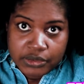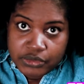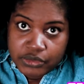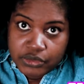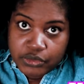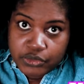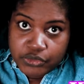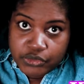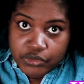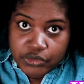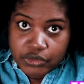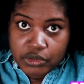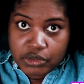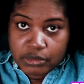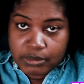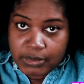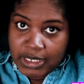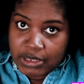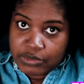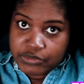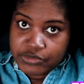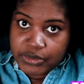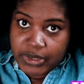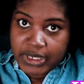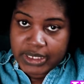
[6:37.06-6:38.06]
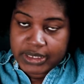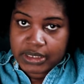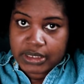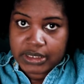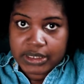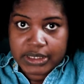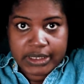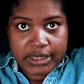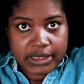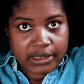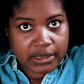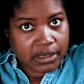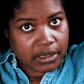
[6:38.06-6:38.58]
YouTube. I'll try to
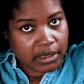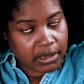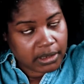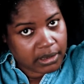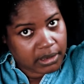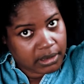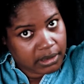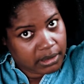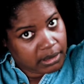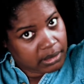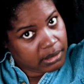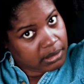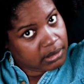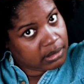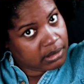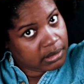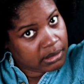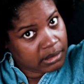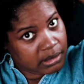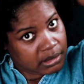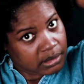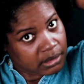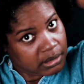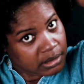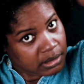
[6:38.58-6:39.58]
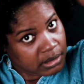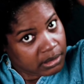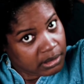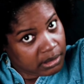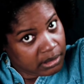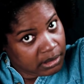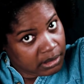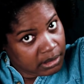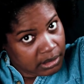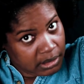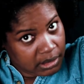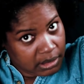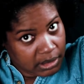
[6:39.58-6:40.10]
link her
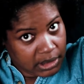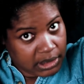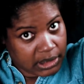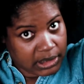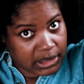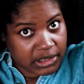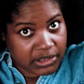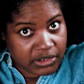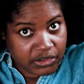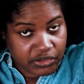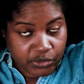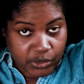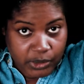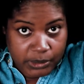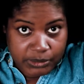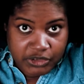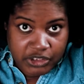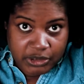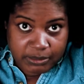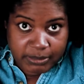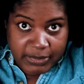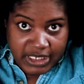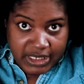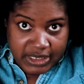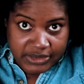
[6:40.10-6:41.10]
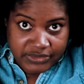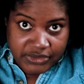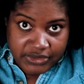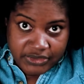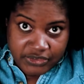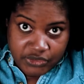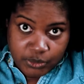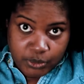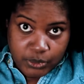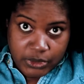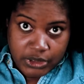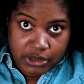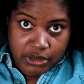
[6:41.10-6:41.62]
in the description box
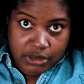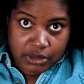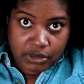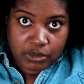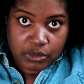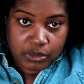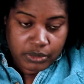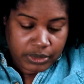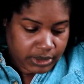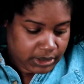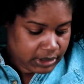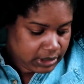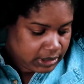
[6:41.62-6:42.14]
as well.